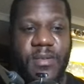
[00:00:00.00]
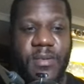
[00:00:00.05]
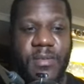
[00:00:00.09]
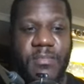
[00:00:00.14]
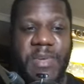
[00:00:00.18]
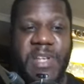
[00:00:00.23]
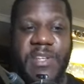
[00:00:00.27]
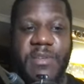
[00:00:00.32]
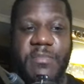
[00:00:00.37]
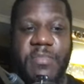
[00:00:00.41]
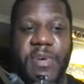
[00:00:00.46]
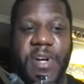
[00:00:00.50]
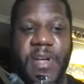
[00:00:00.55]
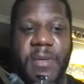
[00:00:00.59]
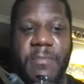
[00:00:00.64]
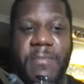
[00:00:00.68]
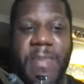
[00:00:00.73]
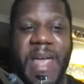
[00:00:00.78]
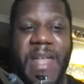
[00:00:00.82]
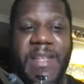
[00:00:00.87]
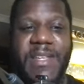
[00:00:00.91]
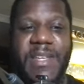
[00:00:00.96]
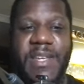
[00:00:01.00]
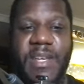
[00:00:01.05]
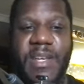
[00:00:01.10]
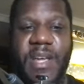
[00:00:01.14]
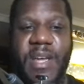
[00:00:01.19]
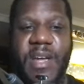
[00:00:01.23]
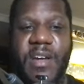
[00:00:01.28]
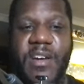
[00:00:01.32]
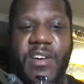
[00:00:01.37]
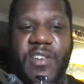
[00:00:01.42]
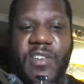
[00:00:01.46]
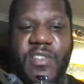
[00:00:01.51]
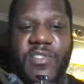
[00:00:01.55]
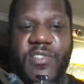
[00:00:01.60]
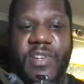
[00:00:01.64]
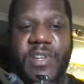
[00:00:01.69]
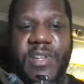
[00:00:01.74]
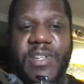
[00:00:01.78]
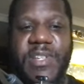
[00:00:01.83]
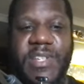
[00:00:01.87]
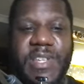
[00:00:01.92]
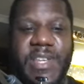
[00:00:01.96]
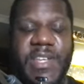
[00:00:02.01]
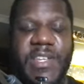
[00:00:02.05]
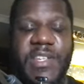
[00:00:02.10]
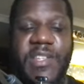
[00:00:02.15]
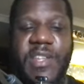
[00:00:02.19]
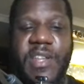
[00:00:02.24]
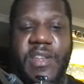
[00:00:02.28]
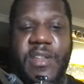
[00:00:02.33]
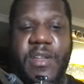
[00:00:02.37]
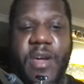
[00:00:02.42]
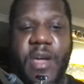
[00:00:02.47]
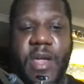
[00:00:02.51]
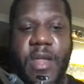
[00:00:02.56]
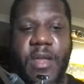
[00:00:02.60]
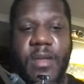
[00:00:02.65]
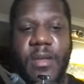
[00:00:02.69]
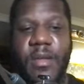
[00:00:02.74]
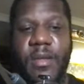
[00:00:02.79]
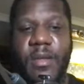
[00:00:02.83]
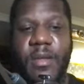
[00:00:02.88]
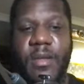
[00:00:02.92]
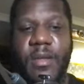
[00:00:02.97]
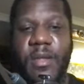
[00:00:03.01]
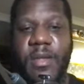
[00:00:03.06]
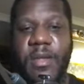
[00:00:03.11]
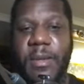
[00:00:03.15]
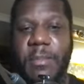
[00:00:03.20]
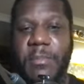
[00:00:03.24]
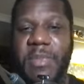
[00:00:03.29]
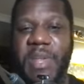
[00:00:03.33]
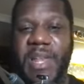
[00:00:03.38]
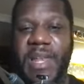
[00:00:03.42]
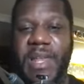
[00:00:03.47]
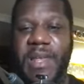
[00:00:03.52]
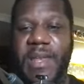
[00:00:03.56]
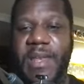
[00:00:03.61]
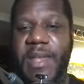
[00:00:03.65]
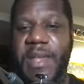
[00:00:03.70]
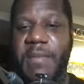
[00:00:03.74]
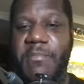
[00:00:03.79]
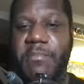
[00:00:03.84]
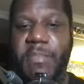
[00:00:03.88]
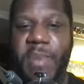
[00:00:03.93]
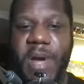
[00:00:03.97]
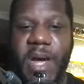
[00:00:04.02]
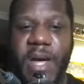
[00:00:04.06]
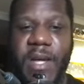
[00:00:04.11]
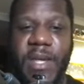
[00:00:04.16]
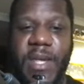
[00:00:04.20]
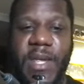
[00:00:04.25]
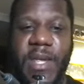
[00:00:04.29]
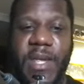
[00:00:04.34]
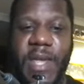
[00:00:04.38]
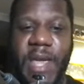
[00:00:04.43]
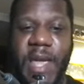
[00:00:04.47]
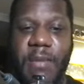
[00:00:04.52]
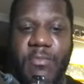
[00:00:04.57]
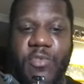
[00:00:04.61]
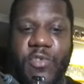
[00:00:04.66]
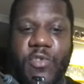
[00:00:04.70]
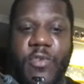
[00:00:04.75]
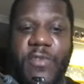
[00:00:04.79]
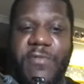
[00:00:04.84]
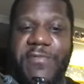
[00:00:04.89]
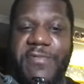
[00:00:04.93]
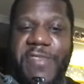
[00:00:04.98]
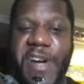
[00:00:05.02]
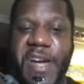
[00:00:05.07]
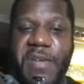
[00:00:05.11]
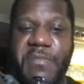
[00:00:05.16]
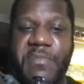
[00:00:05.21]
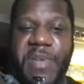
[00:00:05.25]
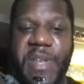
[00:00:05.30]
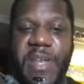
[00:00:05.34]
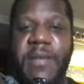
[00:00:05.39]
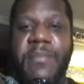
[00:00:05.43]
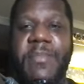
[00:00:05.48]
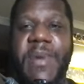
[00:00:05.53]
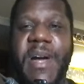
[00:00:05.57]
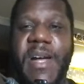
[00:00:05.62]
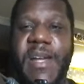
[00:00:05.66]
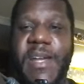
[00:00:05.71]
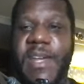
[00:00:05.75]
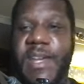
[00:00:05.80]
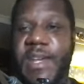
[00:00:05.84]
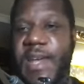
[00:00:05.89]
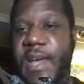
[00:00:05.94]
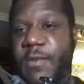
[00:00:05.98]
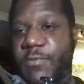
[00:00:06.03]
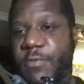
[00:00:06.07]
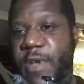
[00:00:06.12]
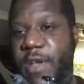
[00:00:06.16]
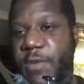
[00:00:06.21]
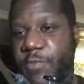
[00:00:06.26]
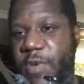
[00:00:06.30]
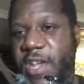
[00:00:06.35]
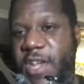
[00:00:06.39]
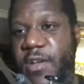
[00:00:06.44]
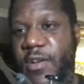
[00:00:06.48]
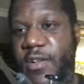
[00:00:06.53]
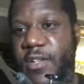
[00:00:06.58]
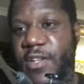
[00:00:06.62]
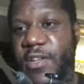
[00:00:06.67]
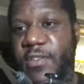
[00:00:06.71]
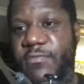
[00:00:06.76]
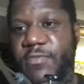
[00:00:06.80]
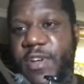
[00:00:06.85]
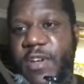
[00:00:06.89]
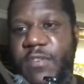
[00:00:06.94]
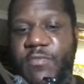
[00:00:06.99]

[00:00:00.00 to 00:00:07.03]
Imagine buying Matic at 169 million in market cap, or at 5 million market cap where we got it, right?